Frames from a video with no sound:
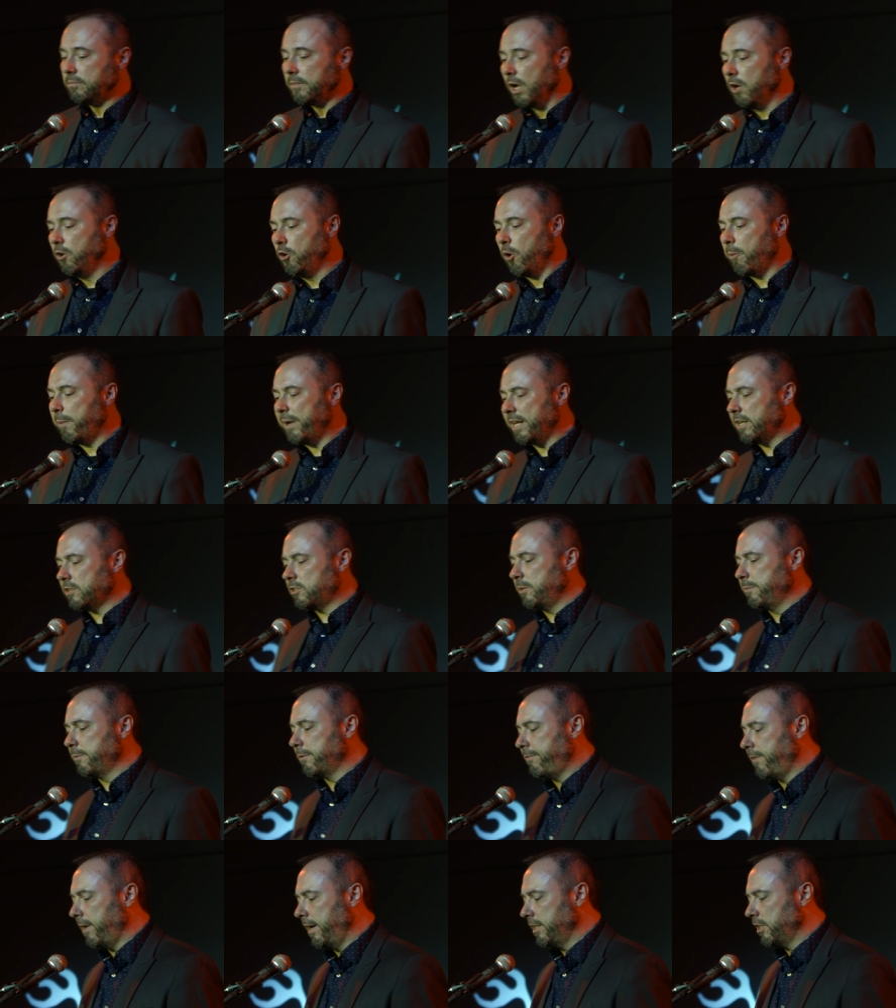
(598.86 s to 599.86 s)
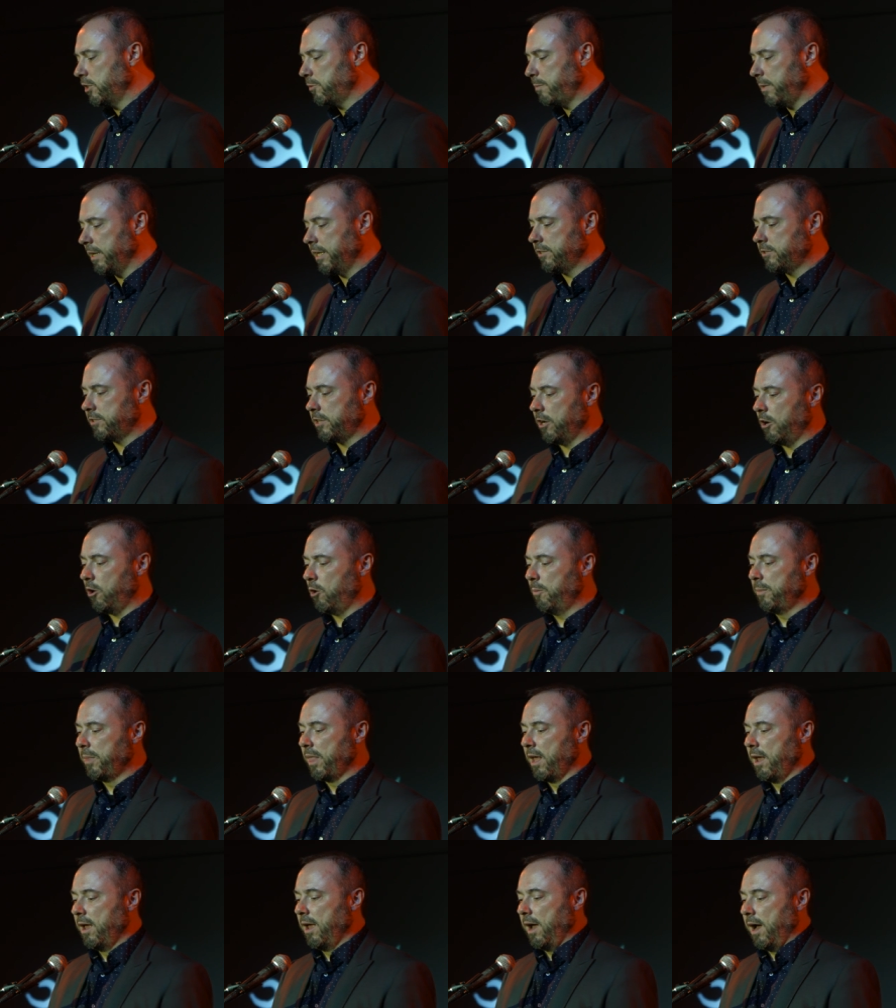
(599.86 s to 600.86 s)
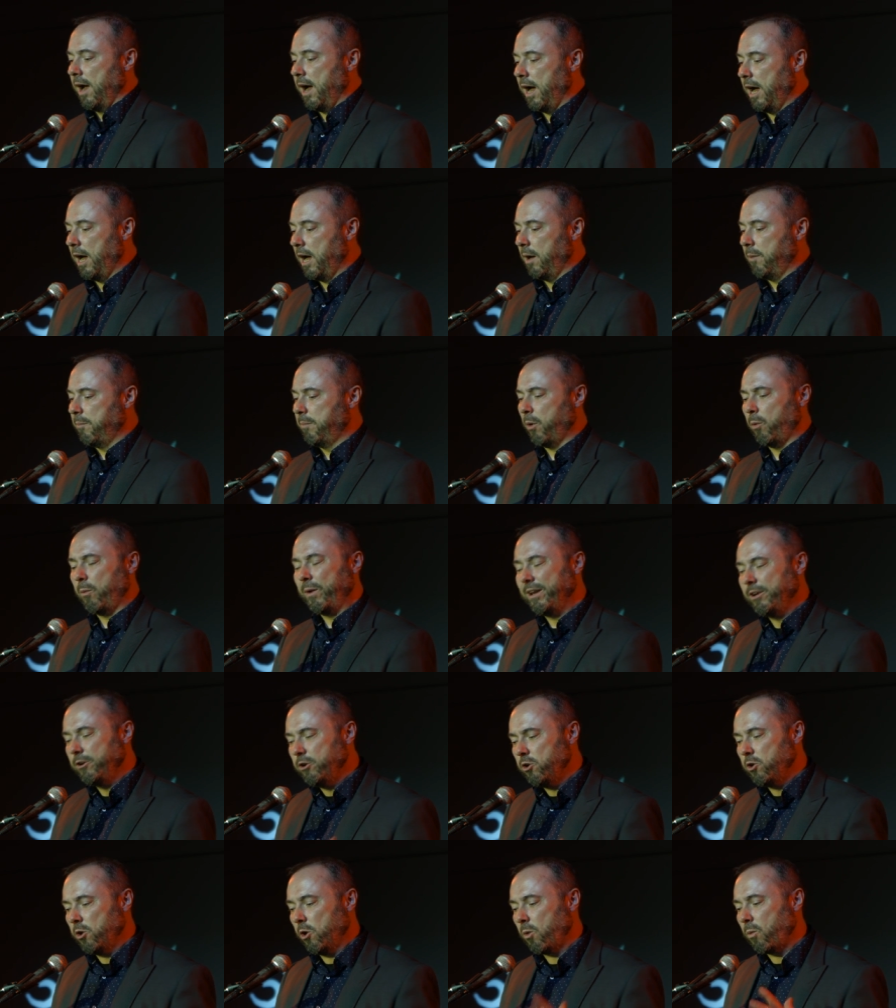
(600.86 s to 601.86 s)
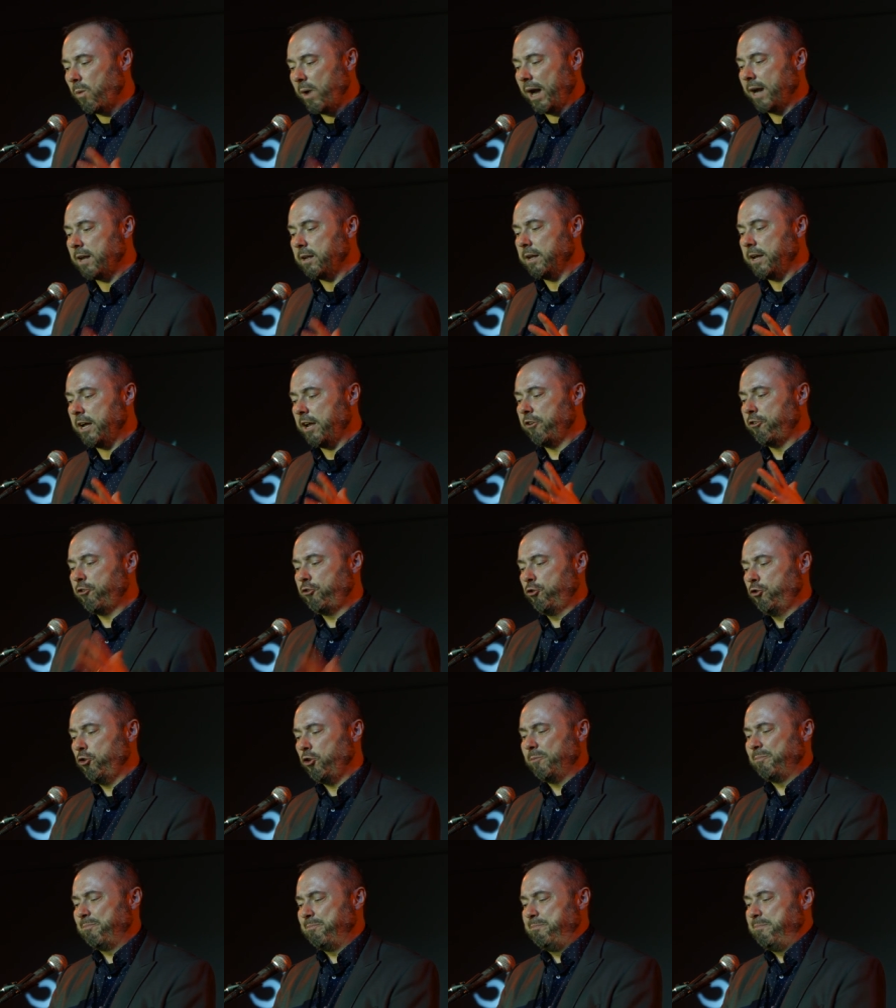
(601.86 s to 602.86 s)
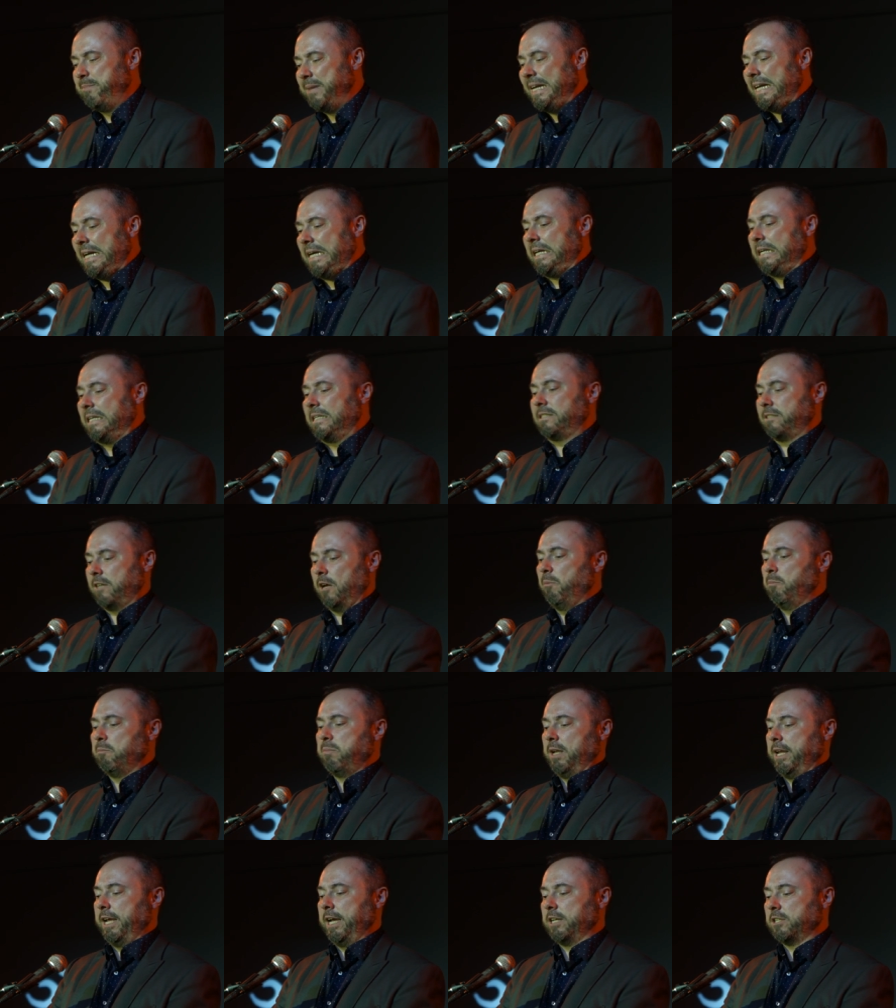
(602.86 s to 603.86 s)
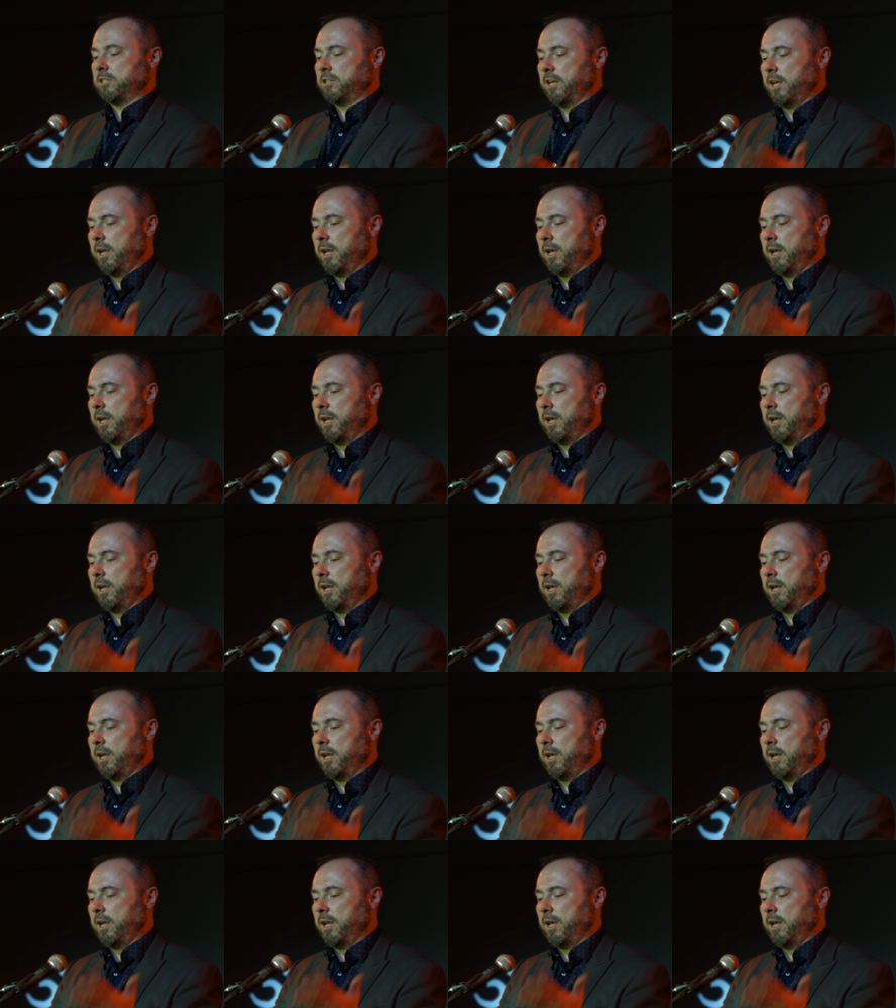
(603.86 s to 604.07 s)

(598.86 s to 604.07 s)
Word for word: nobody could seem to find this place, though. Uh, but we knew Heracleion should be someplace